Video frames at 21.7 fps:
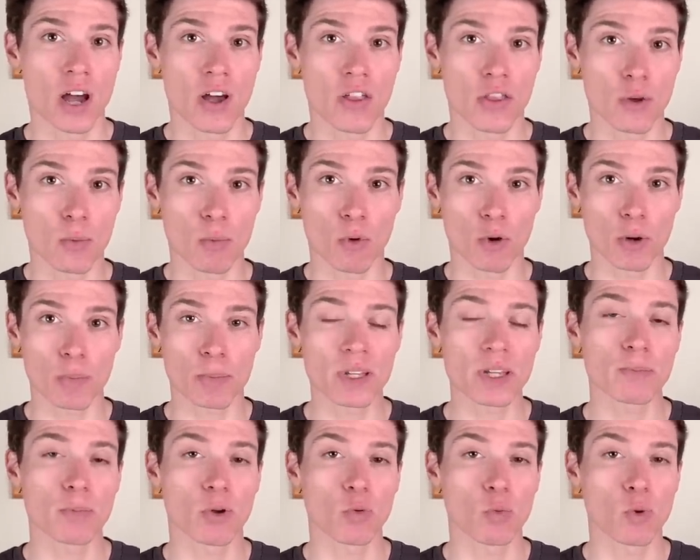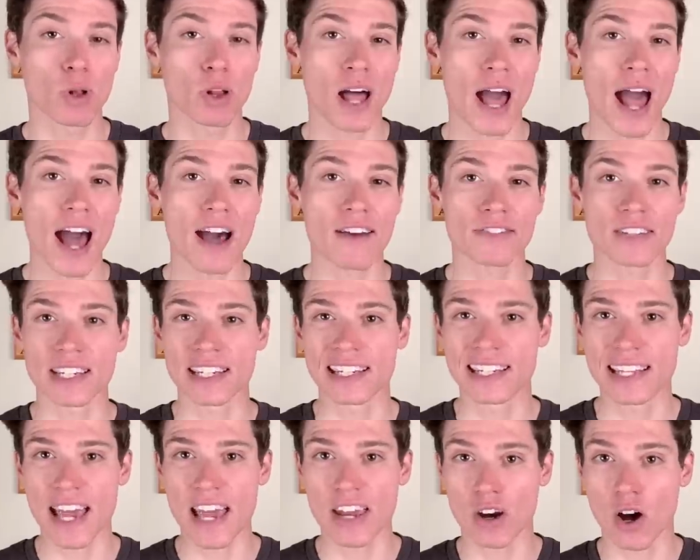the more people will have to
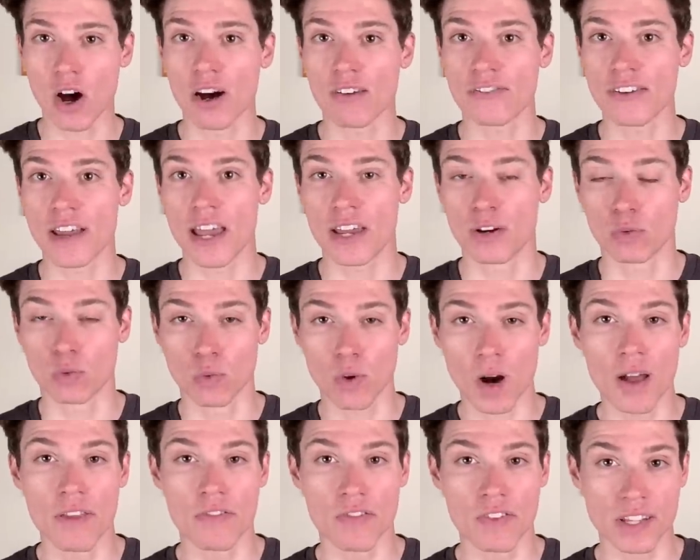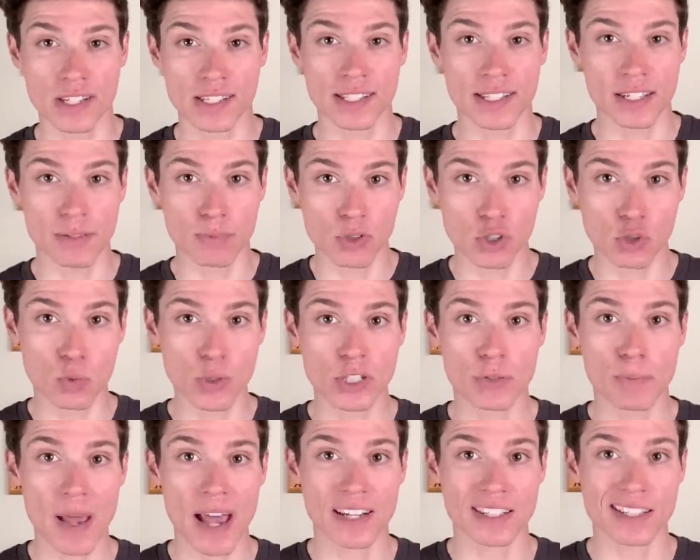get off and run the steep
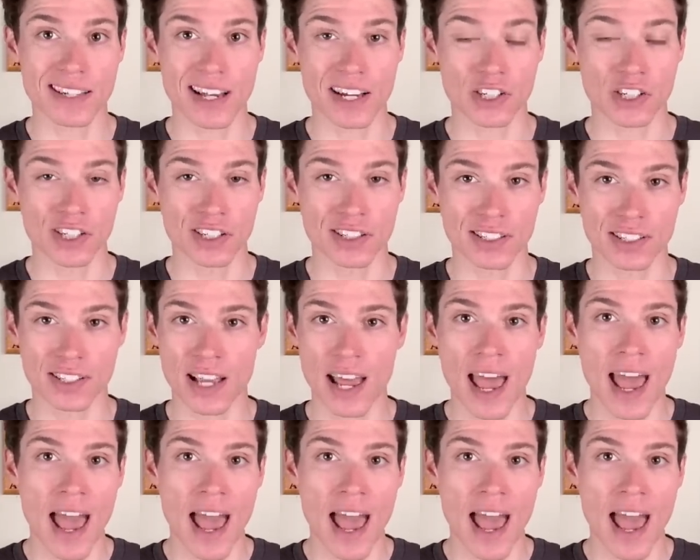switchback sections,